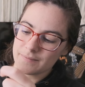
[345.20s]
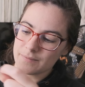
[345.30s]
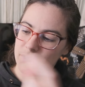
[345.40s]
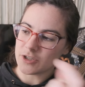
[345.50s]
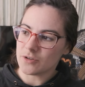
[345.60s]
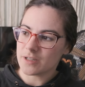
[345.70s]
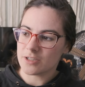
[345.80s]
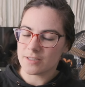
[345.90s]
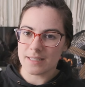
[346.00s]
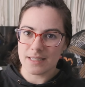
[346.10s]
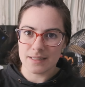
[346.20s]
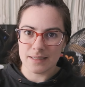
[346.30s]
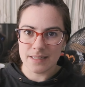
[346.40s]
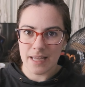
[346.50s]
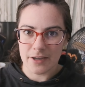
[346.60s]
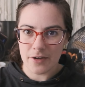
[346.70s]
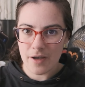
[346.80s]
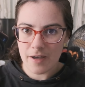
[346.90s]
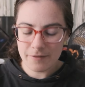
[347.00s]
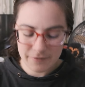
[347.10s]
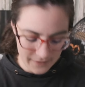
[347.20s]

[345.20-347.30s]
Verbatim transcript: which you can just easily take off